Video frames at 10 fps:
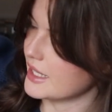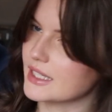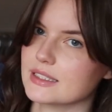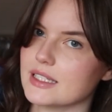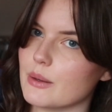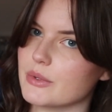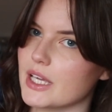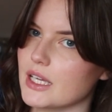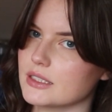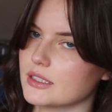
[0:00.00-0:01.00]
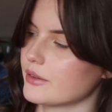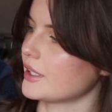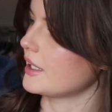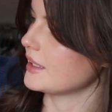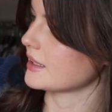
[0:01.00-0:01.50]
this depth here, so
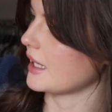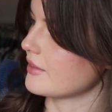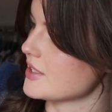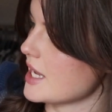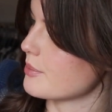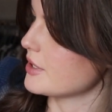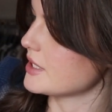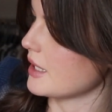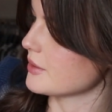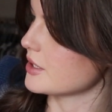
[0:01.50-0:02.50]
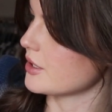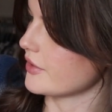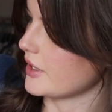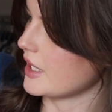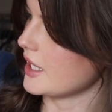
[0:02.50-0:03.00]
that it's kind of tapered down to
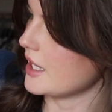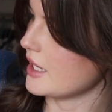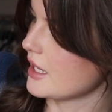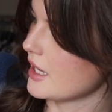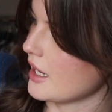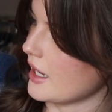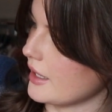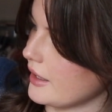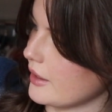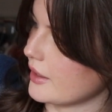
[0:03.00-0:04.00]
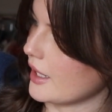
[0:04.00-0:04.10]
nothing here, and you